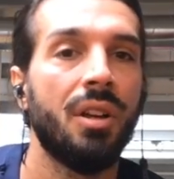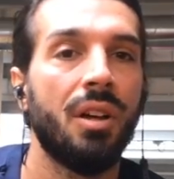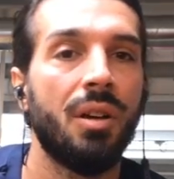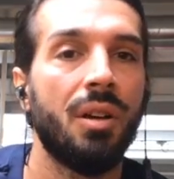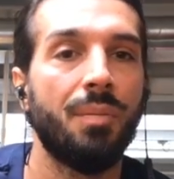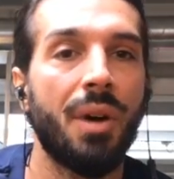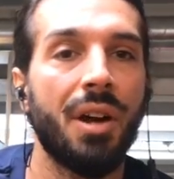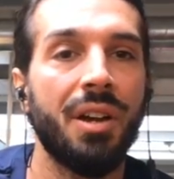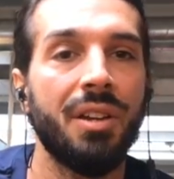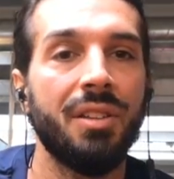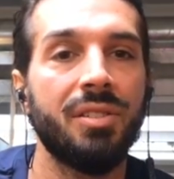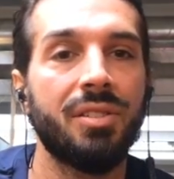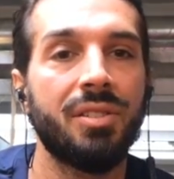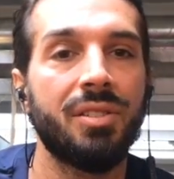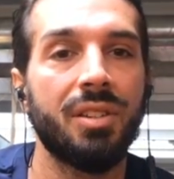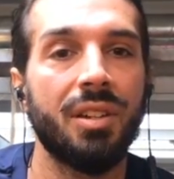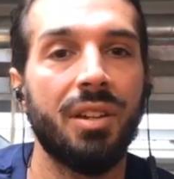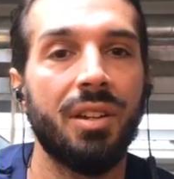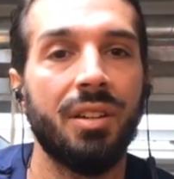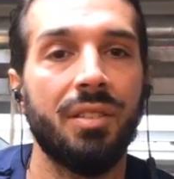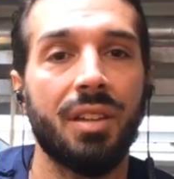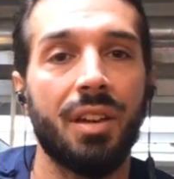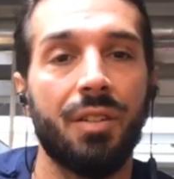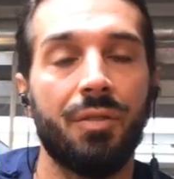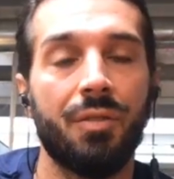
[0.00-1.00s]

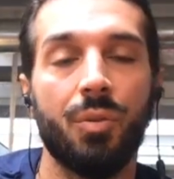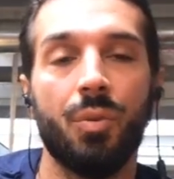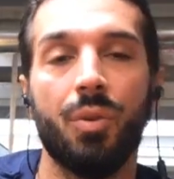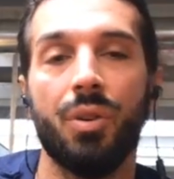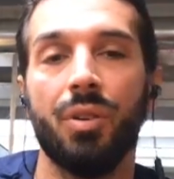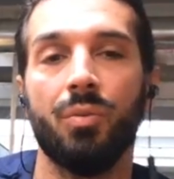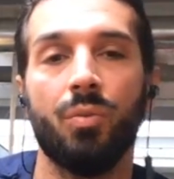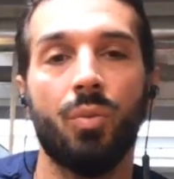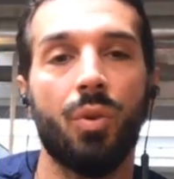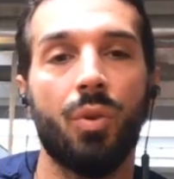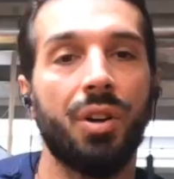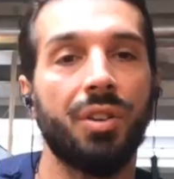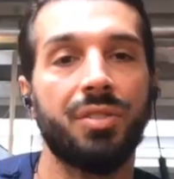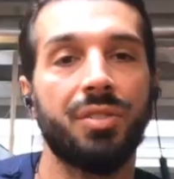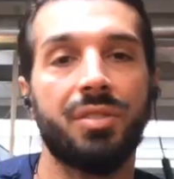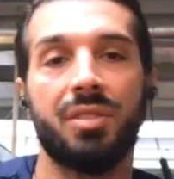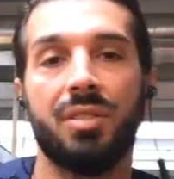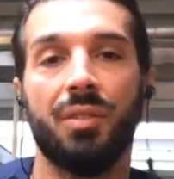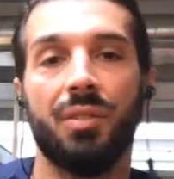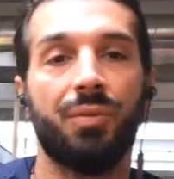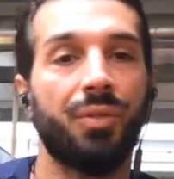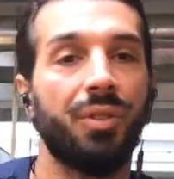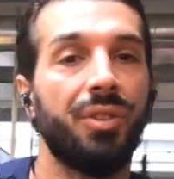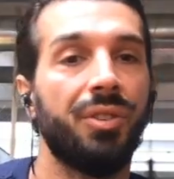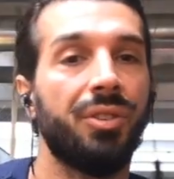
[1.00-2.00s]
mindset, everyone wants
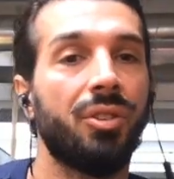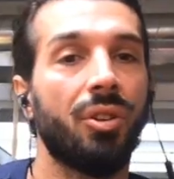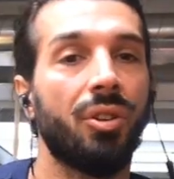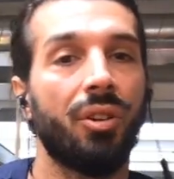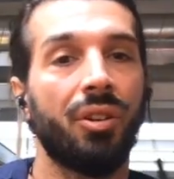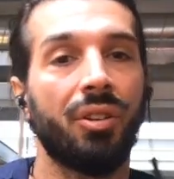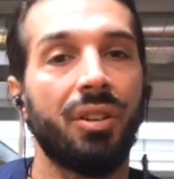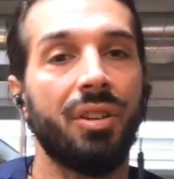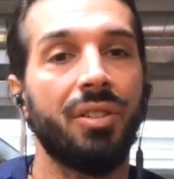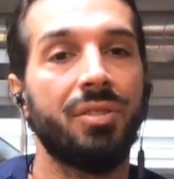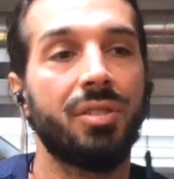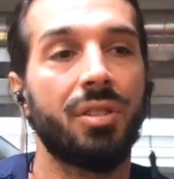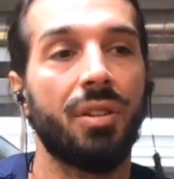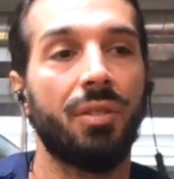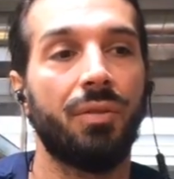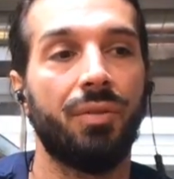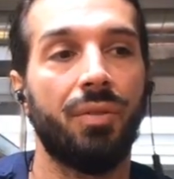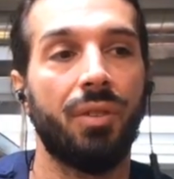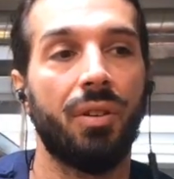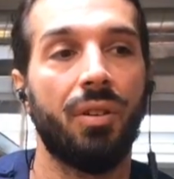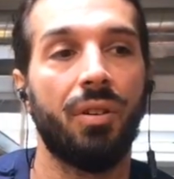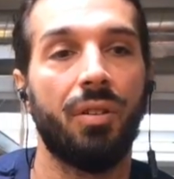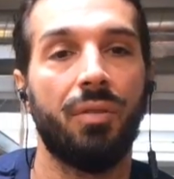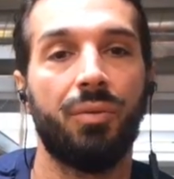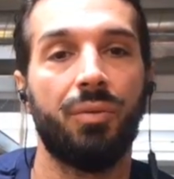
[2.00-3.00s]
different targets
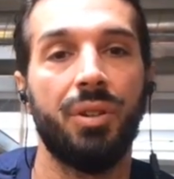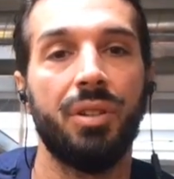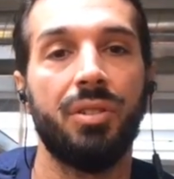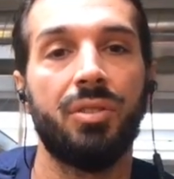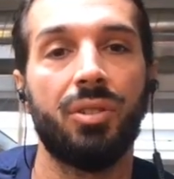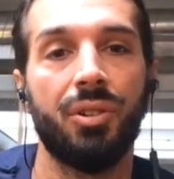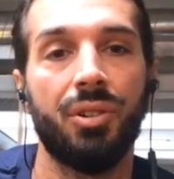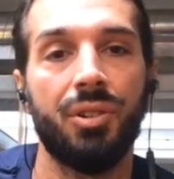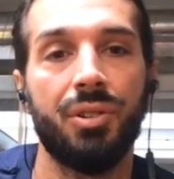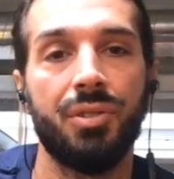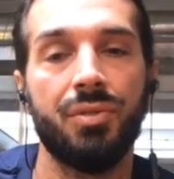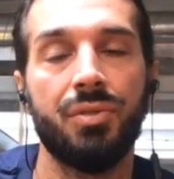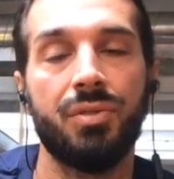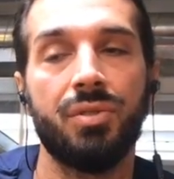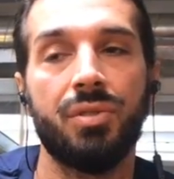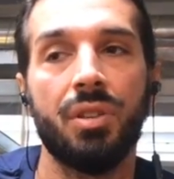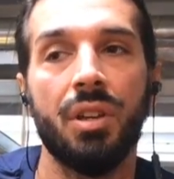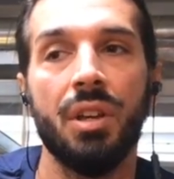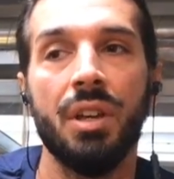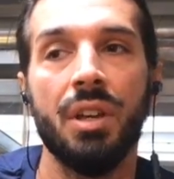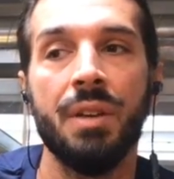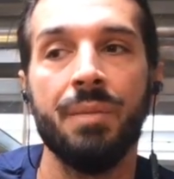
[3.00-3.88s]
of returns.